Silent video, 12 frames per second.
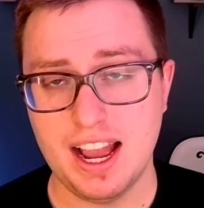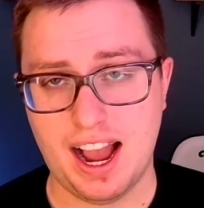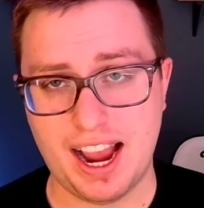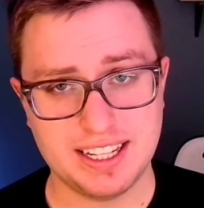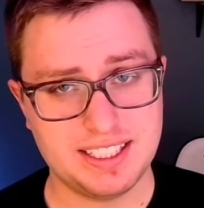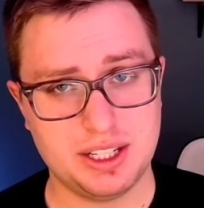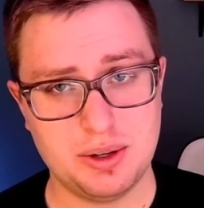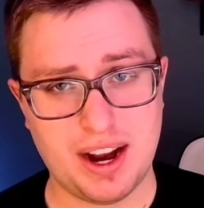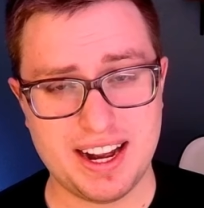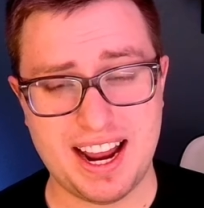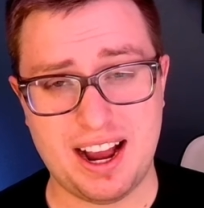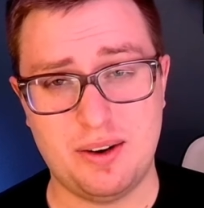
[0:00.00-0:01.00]
I can tell you
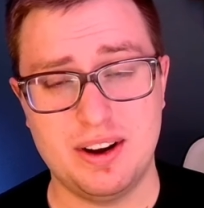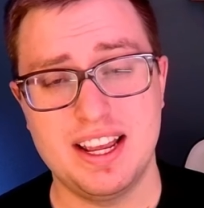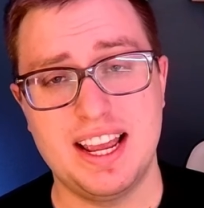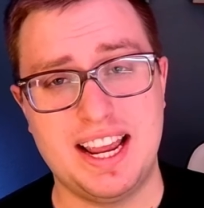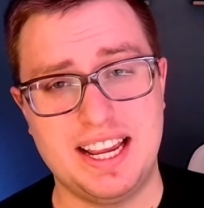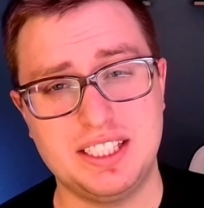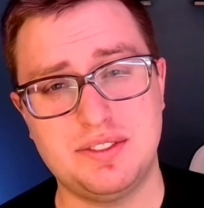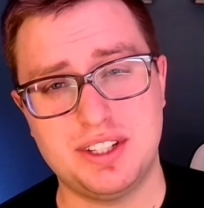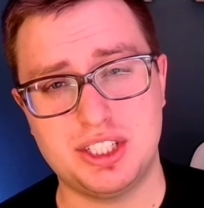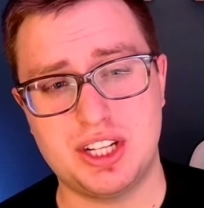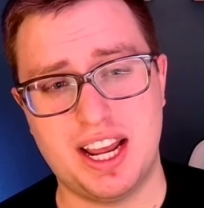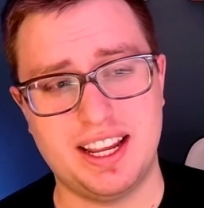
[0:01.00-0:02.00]
right now, his
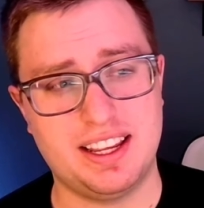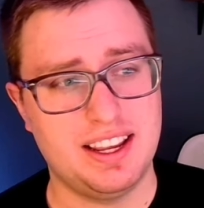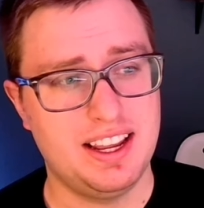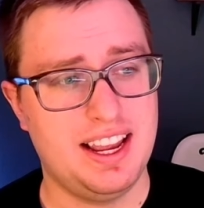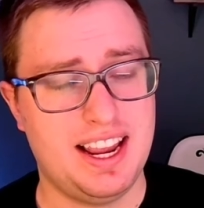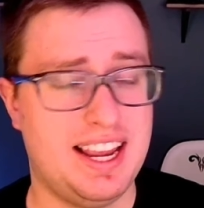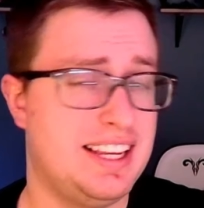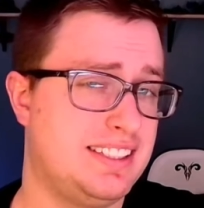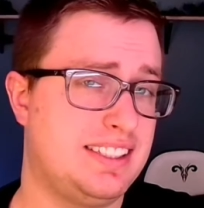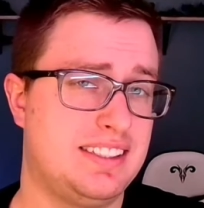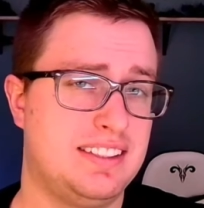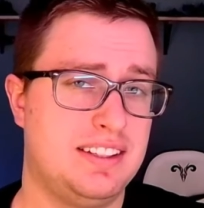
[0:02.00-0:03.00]
fish tank
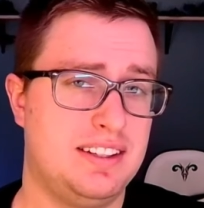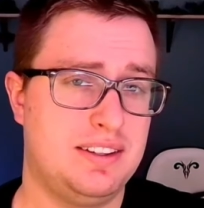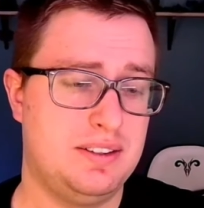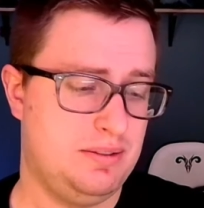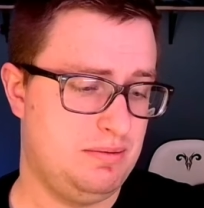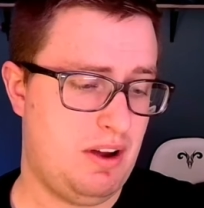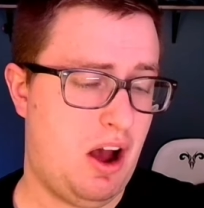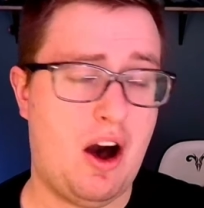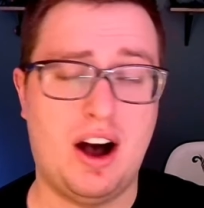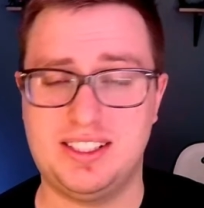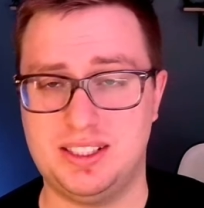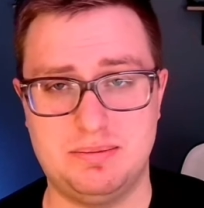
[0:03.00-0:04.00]
is
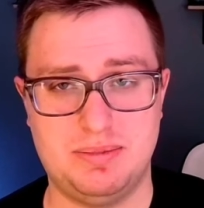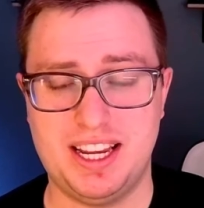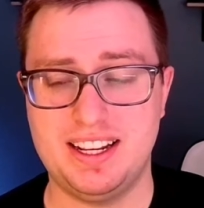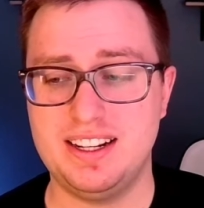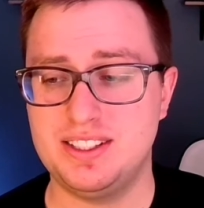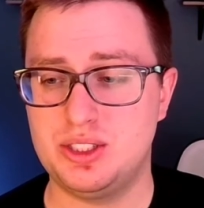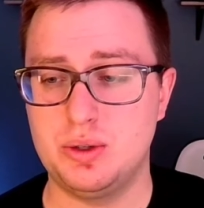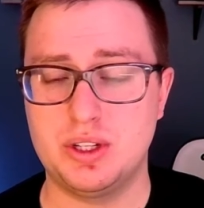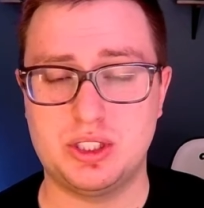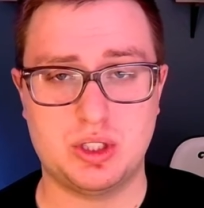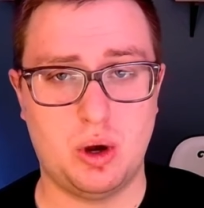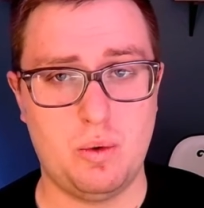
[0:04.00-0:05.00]
awesome. It is
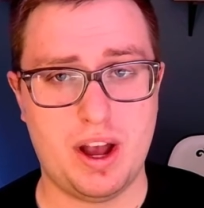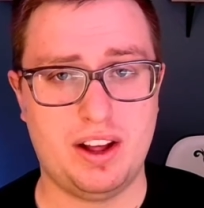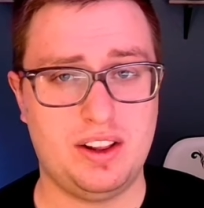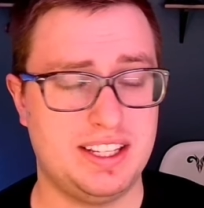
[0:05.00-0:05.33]
doing so well.